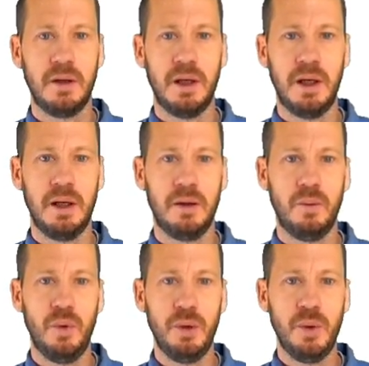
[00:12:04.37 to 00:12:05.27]
Uh,
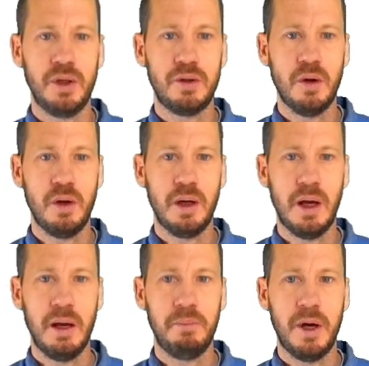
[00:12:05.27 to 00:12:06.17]
when we talk
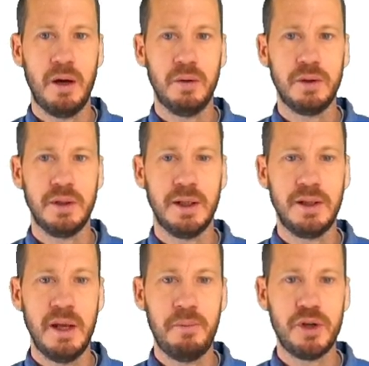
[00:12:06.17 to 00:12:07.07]
about the
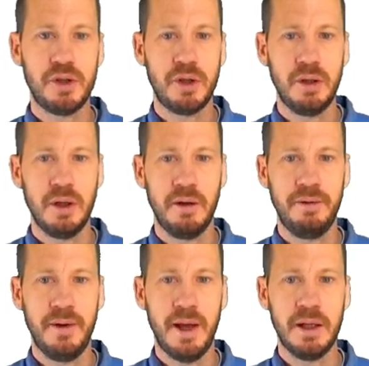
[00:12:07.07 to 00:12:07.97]
temperature
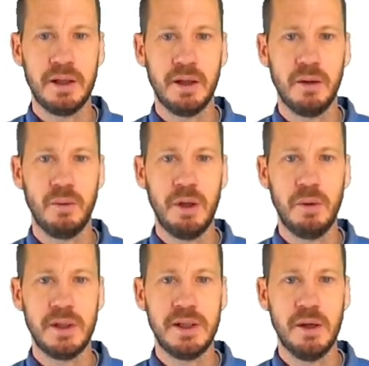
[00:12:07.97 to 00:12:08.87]
effect, we
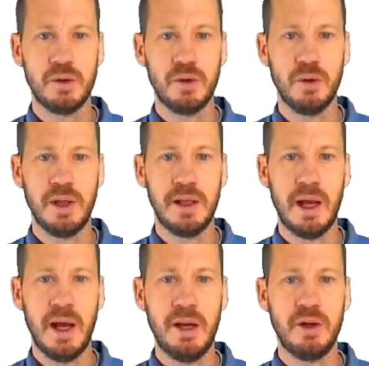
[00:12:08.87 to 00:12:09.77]
will see also that
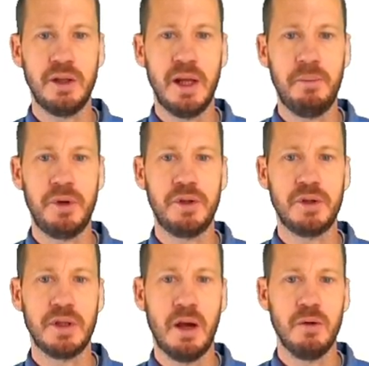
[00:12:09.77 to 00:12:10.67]
higher
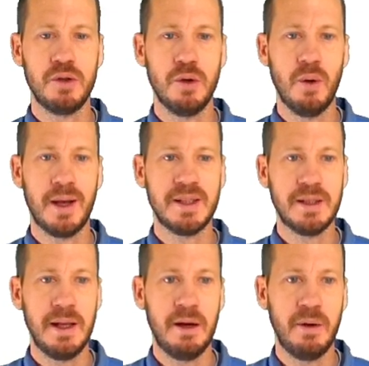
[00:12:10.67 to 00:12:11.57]
temperatures also
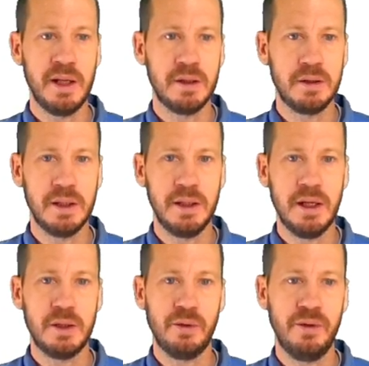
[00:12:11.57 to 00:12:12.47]
accelerate the
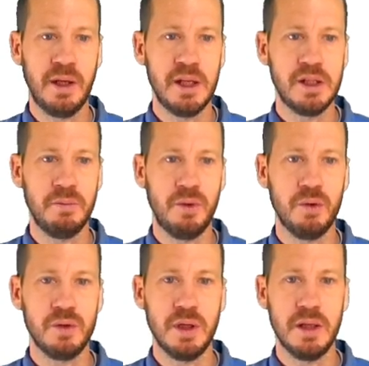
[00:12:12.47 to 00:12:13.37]
denitrification
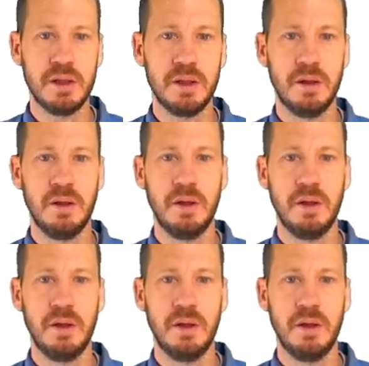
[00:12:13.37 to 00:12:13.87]
process.